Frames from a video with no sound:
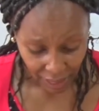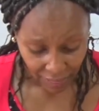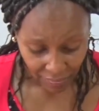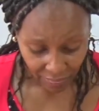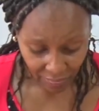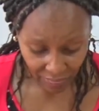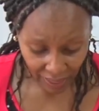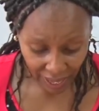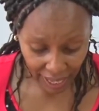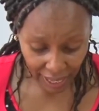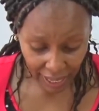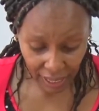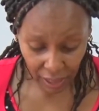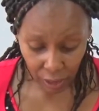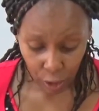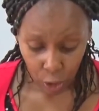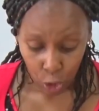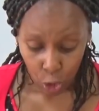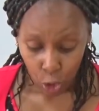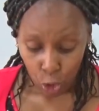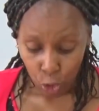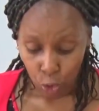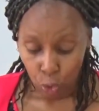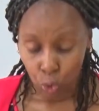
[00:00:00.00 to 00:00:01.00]

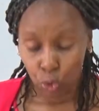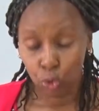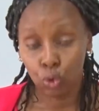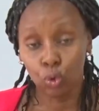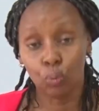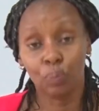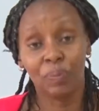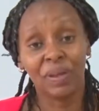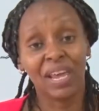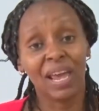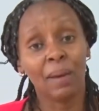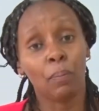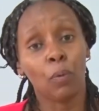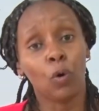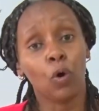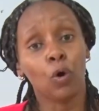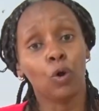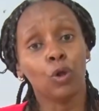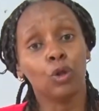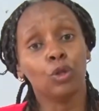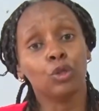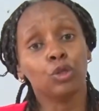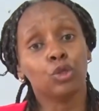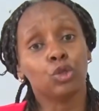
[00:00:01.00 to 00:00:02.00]
Then you should be
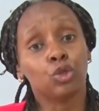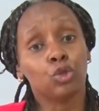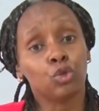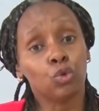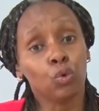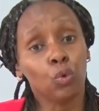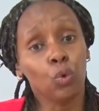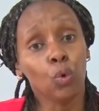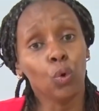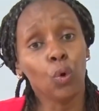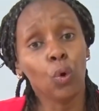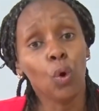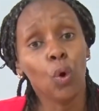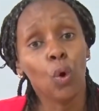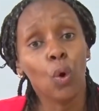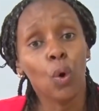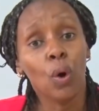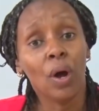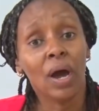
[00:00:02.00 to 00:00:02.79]
able to